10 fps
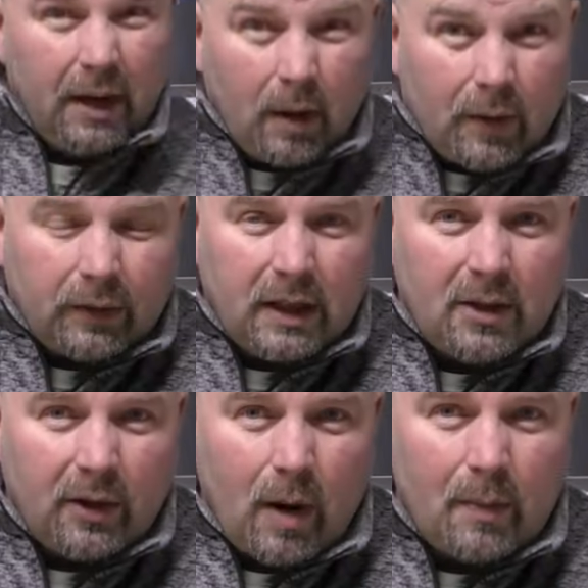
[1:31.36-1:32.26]
Now I've got
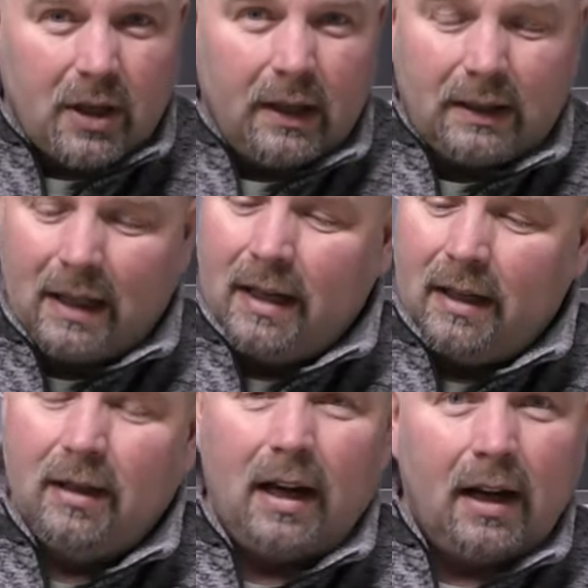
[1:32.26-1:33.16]
these on the website
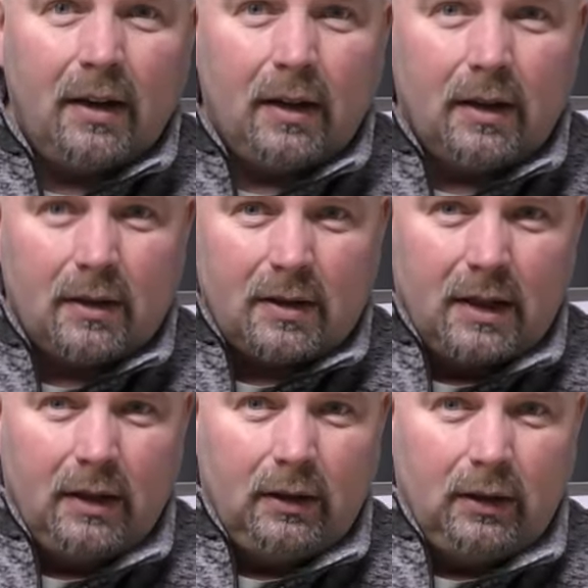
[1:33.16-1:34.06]
in either
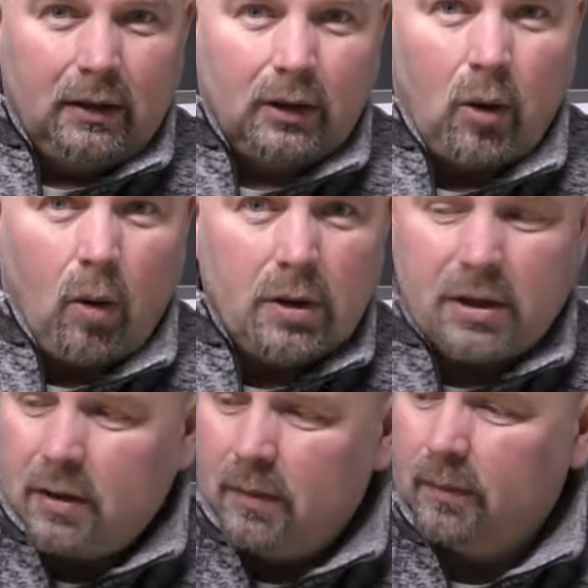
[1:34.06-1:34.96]
single
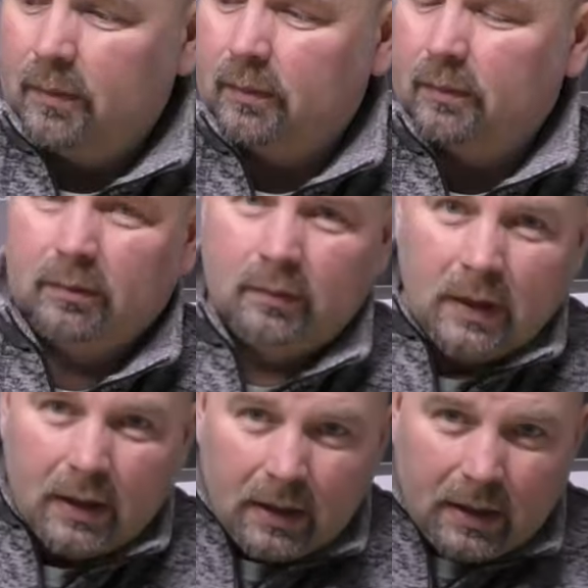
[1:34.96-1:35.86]
coarse,
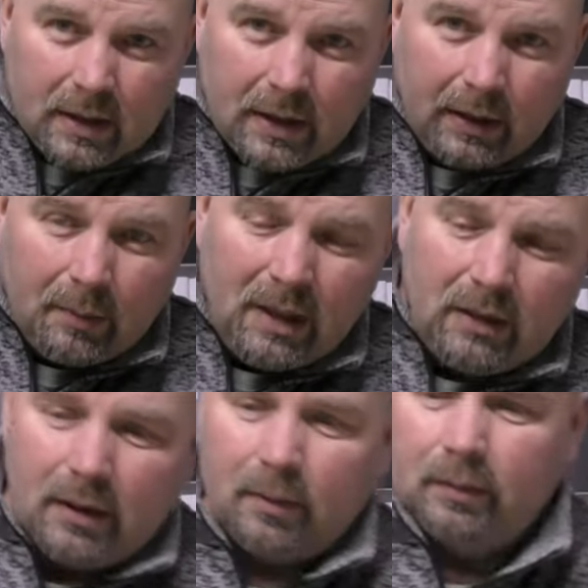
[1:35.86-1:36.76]
single
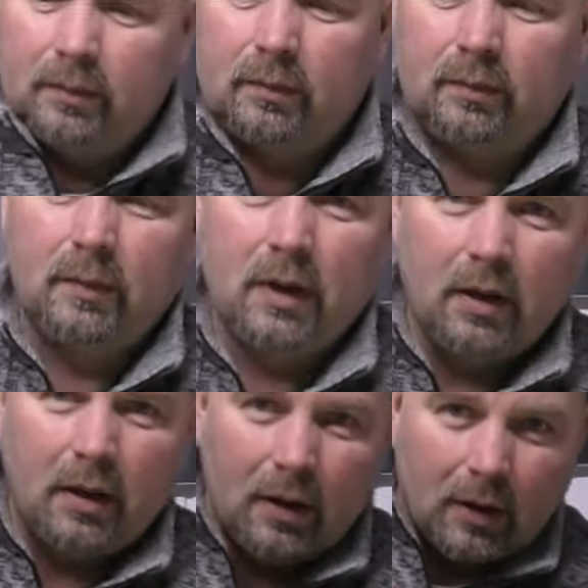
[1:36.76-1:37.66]
medium,
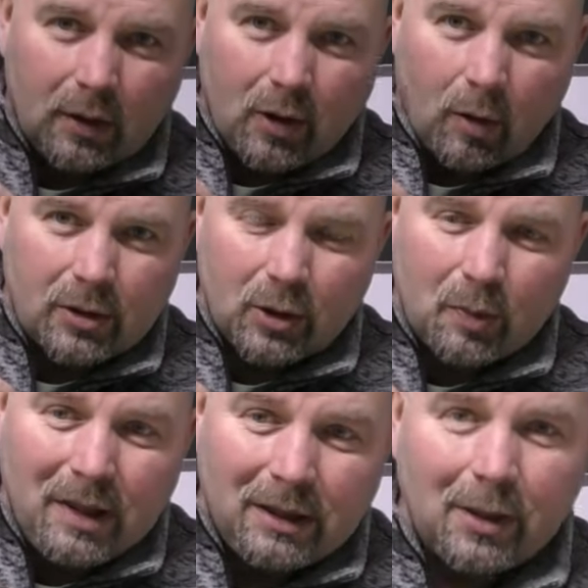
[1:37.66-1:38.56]
coarse
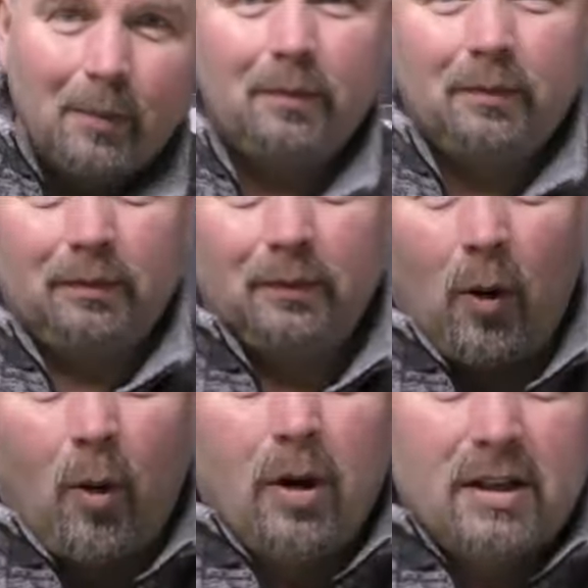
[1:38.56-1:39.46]
and medium,
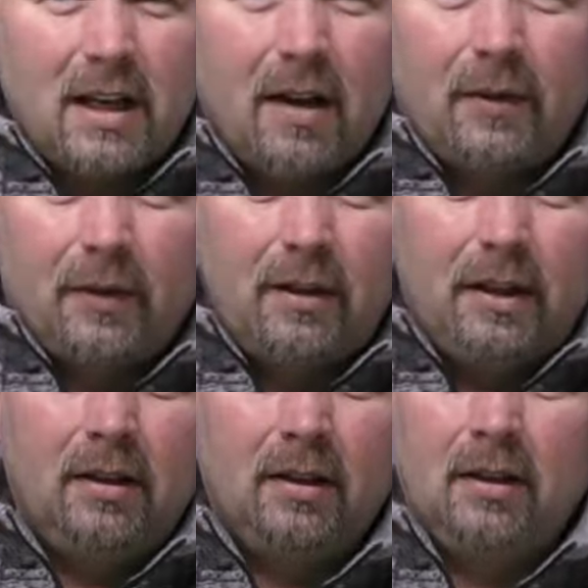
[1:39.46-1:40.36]
or a set of
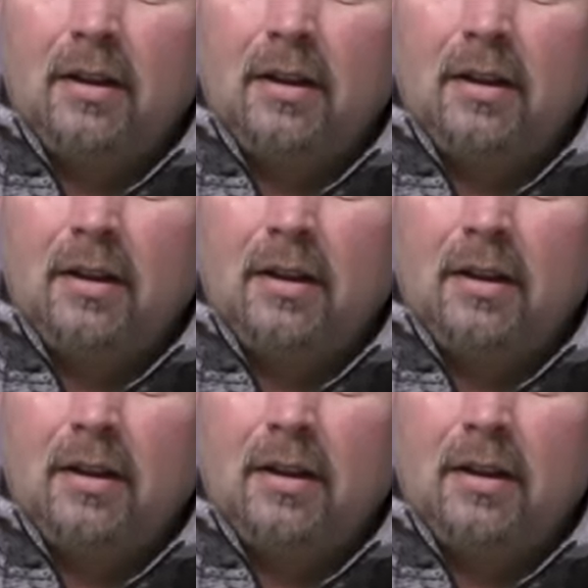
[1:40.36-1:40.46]
three